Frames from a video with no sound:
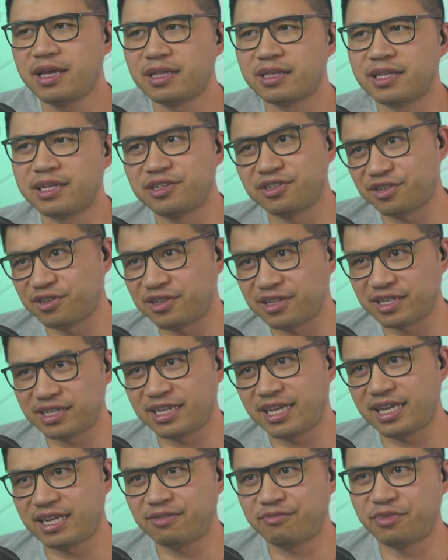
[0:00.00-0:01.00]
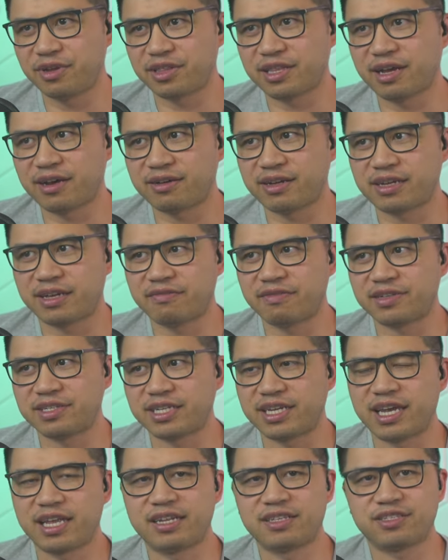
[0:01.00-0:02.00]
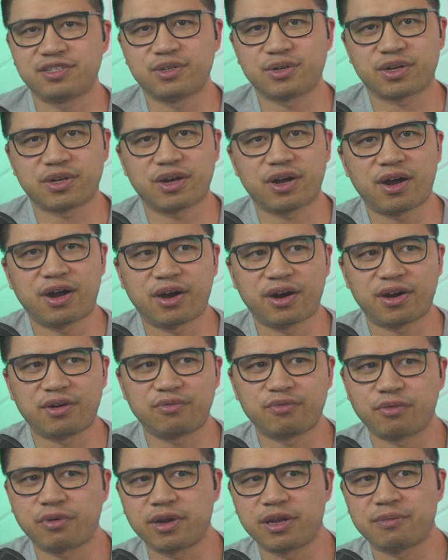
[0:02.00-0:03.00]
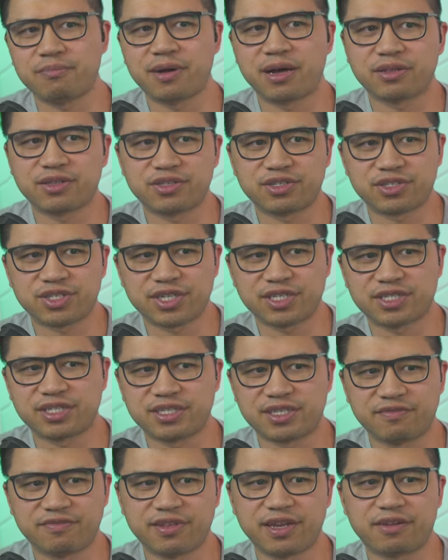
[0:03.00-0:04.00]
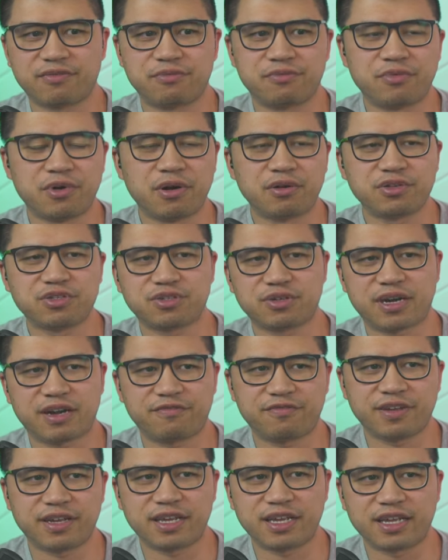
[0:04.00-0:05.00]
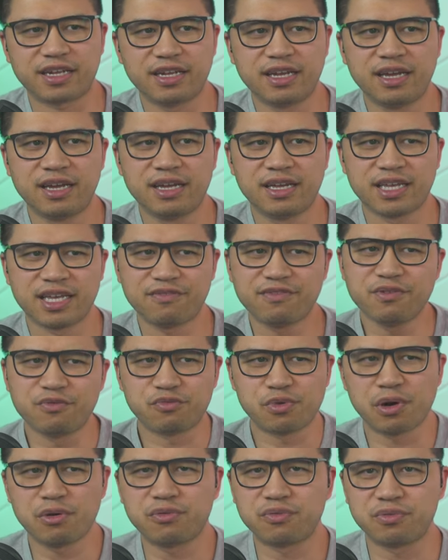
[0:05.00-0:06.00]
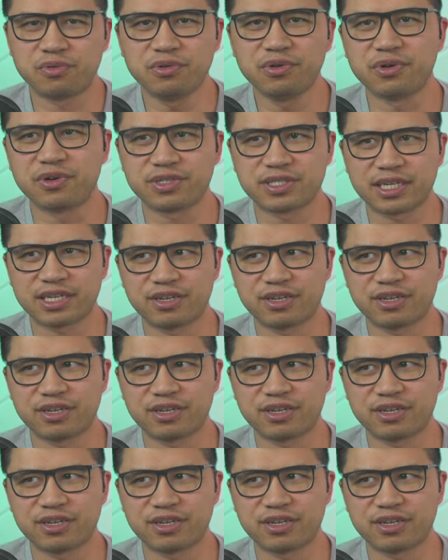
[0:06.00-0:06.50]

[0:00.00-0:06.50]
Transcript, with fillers: leisurely without having to get into a car and worry about the stresses of like road traffic and even road rules.